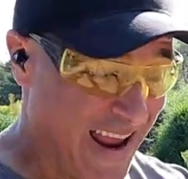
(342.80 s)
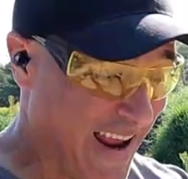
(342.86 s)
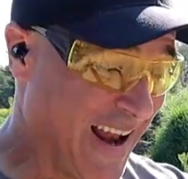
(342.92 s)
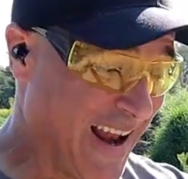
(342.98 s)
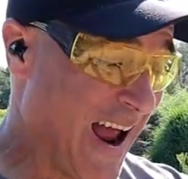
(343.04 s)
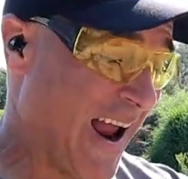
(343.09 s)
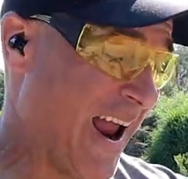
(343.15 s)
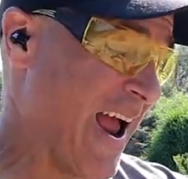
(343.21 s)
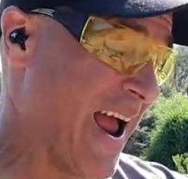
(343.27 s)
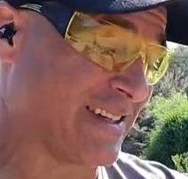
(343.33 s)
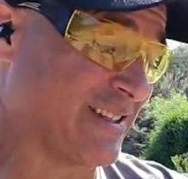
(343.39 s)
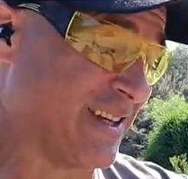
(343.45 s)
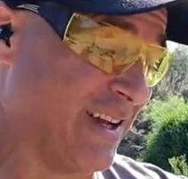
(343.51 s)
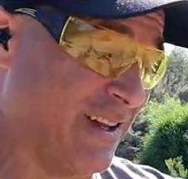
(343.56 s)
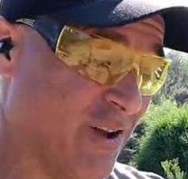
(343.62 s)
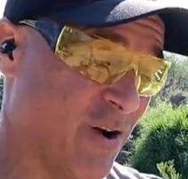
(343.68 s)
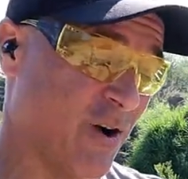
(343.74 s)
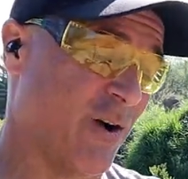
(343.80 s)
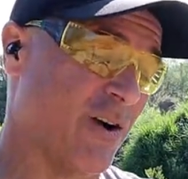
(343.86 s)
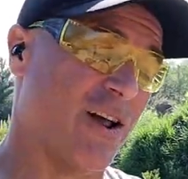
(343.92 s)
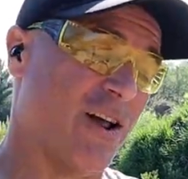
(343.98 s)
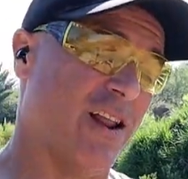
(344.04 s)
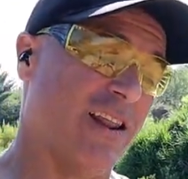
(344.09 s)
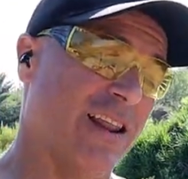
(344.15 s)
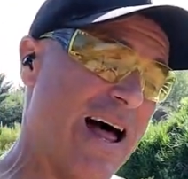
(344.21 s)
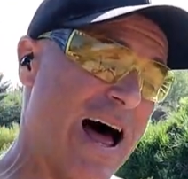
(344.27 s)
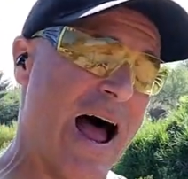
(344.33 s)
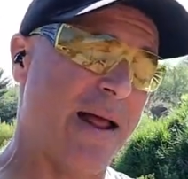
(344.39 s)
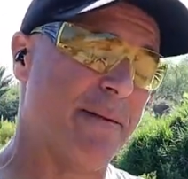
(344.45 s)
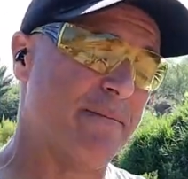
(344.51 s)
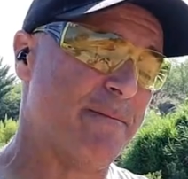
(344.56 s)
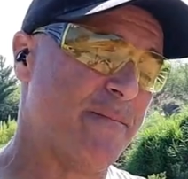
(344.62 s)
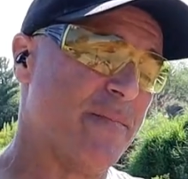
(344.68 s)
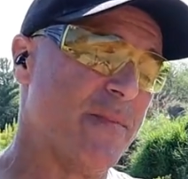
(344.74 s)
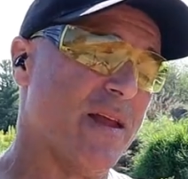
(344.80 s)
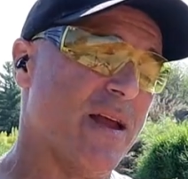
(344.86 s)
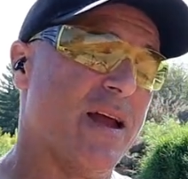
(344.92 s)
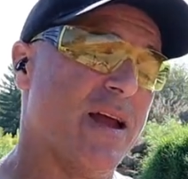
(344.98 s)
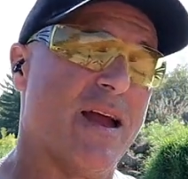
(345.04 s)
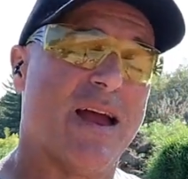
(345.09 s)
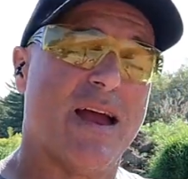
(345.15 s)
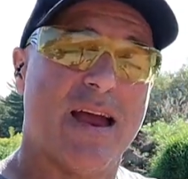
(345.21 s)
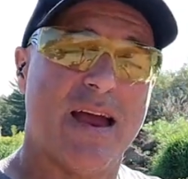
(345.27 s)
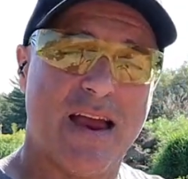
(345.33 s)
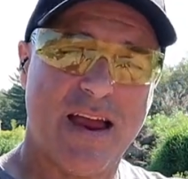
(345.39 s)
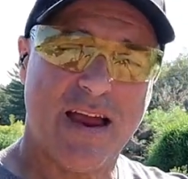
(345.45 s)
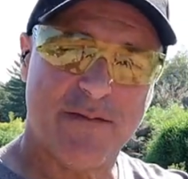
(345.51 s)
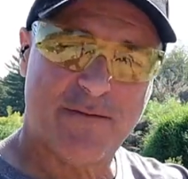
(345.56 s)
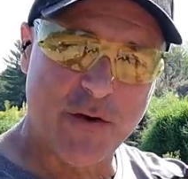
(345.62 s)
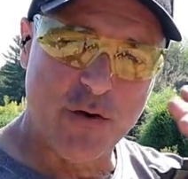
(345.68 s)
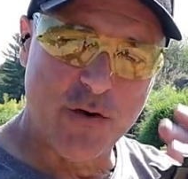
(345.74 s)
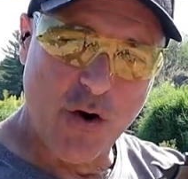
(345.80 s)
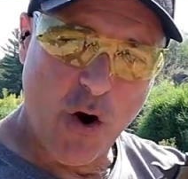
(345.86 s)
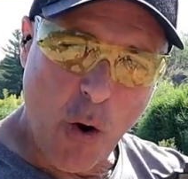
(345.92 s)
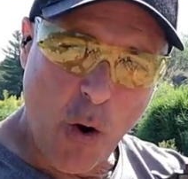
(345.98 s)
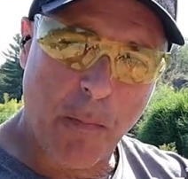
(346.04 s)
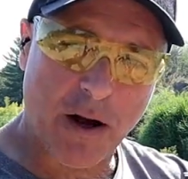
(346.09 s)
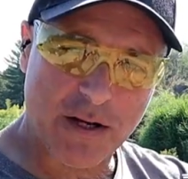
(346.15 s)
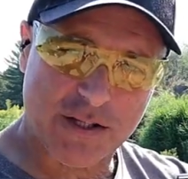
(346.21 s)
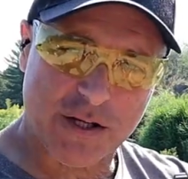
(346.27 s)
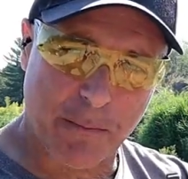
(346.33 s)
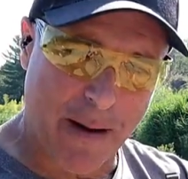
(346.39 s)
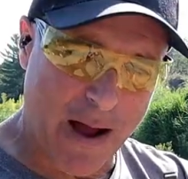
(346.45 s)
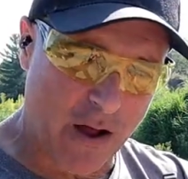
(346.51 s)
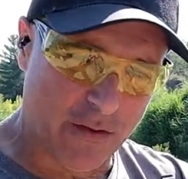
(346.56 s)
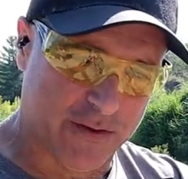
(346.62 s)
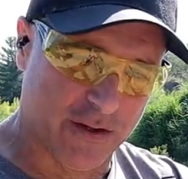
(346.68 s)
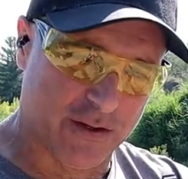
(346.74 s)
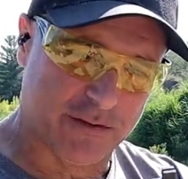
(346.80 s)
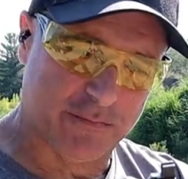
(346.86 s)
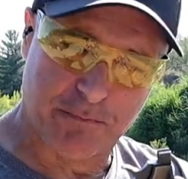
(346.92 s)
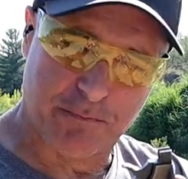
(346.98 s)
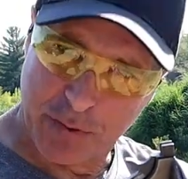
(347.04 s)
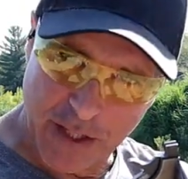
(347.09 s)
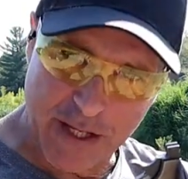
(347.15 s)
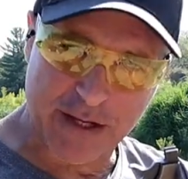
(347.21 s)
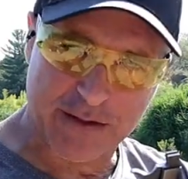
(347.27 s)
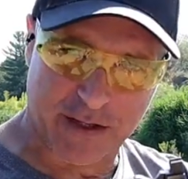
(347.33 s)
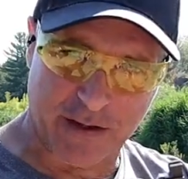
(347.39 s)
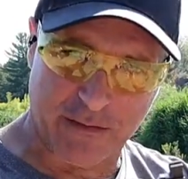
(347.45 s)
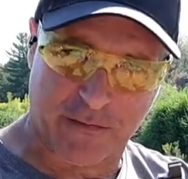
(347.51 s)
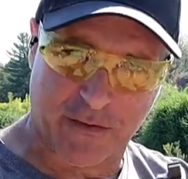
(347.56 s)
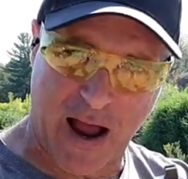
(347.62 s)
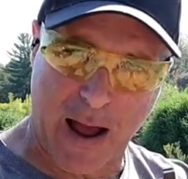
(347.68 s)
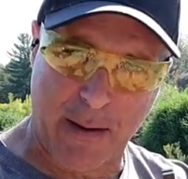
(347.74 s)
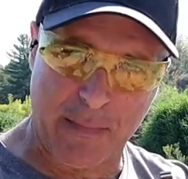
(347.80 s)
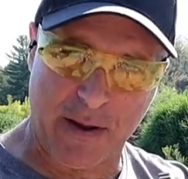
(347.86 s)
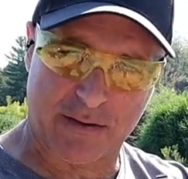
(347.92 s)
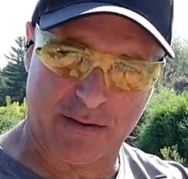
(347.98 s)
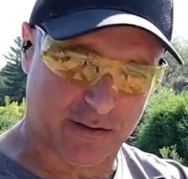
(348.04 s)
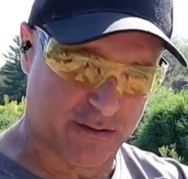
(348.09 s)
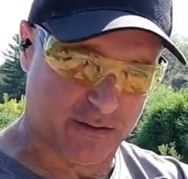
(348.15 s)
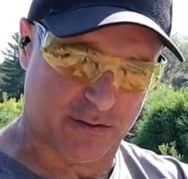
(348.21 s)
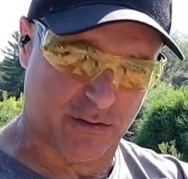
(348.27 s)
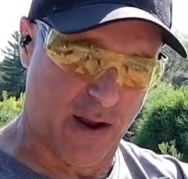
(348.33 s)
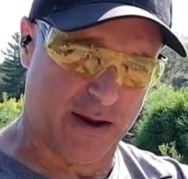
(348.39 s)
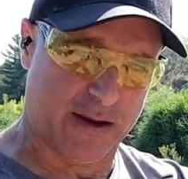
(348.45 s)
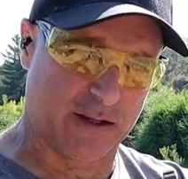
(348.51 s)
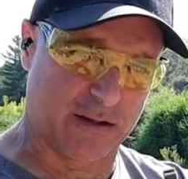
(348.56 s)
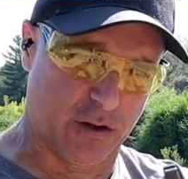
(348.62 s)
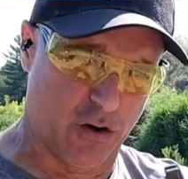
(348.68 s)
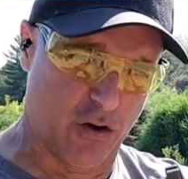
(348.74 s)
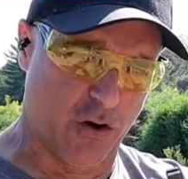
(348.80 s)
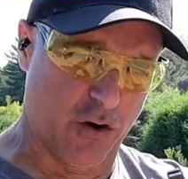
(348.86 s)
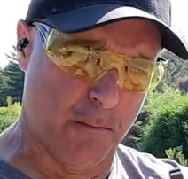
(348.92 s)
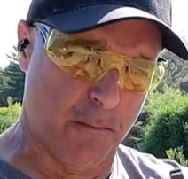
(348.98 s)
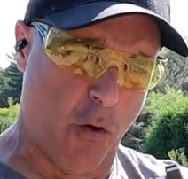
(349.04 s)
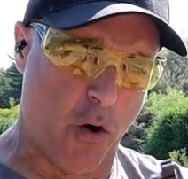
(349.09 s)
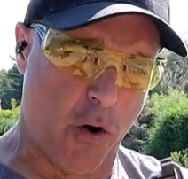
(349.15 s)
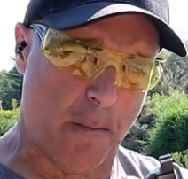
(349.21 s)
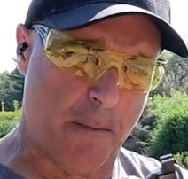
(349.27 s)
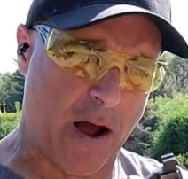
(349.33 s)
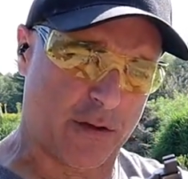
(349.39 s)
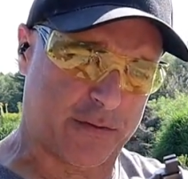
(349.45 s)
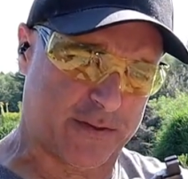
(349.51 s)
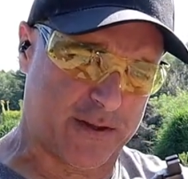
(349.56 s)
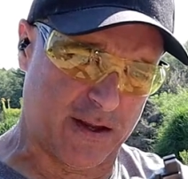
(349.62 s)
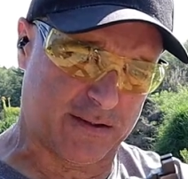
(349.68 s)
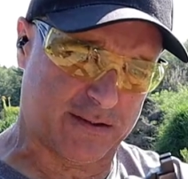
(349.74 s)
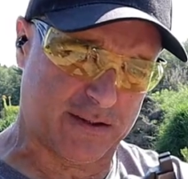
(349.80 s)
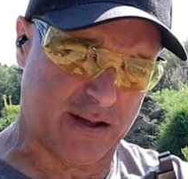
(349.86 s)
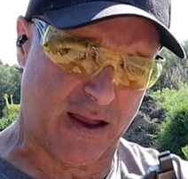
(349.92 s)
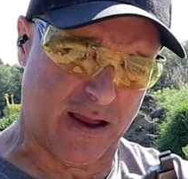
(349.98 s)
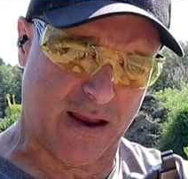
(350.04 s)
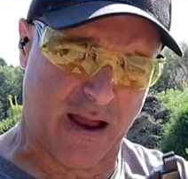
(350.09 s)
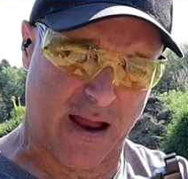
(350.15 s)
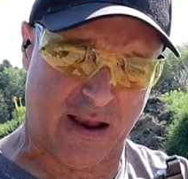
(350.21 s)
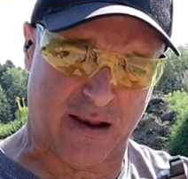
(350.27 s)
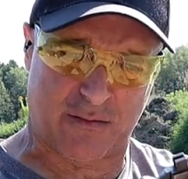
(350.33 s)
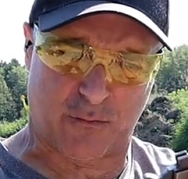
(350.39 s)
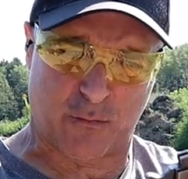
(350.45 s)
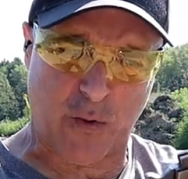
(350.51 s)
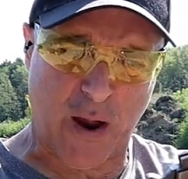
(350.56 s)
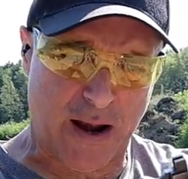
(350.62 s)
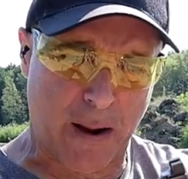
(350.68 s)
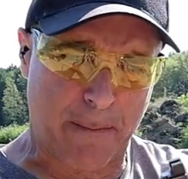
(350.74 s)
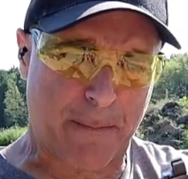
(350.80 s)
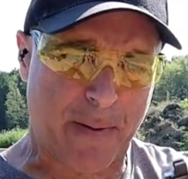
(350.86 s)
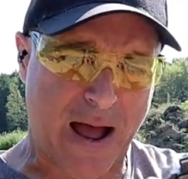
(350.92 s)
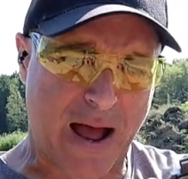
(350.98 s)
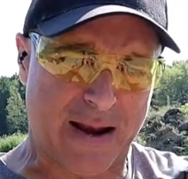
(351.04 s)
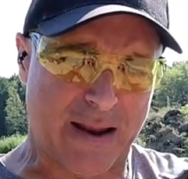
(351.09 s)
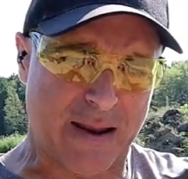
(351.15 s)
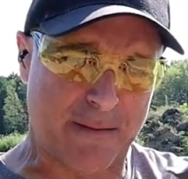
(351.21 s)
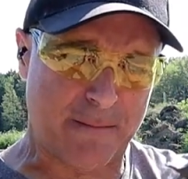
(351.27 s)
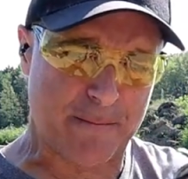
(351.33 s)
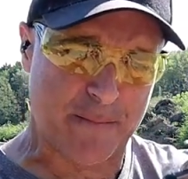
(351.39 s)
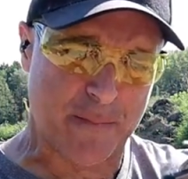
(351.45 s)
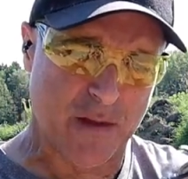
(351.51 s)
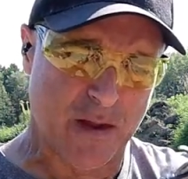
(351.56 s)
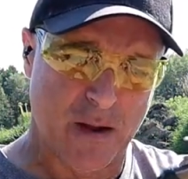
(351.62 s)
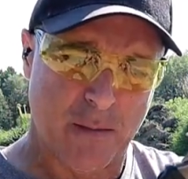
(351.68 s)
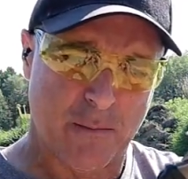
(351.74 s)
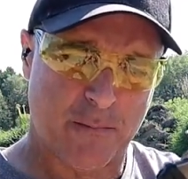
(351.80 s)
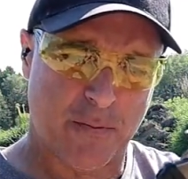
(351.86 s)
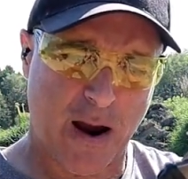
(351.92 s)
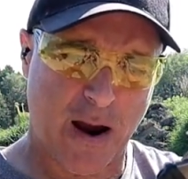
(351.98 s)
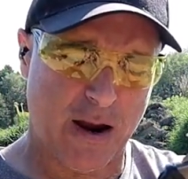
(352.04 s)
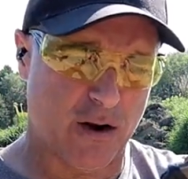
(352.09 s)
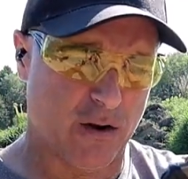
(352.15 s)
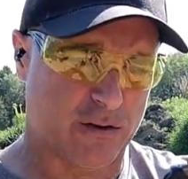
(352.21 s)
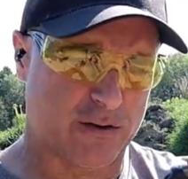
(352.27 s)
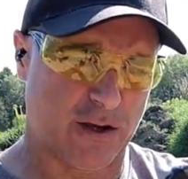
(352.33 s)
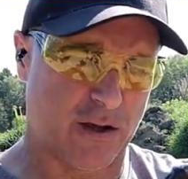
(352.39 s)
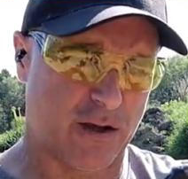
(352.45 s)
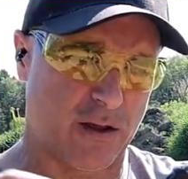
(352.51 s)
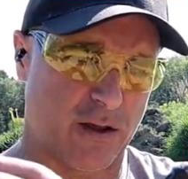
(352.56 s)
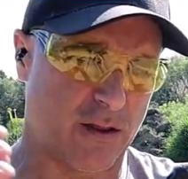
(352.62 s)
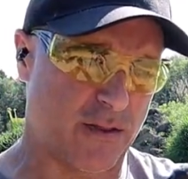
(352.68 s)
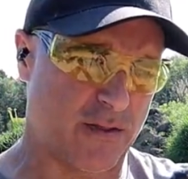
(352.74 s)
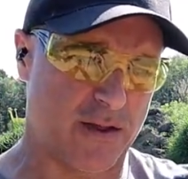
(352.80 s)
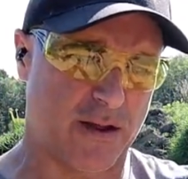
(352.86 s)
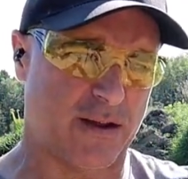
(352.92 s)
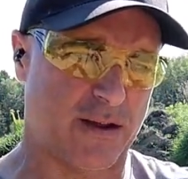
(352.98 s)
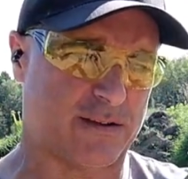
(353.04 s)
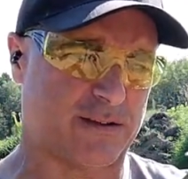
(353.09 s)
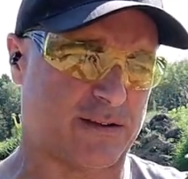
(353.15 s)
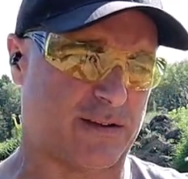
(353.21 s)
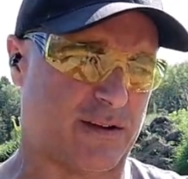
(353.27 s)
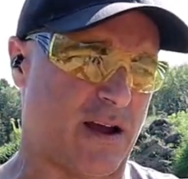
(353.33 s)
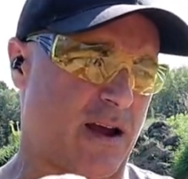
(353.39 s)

and I actually learn a lot if you know much about this, please leave comments so I can learn more about this. I, I read up on it prior to this.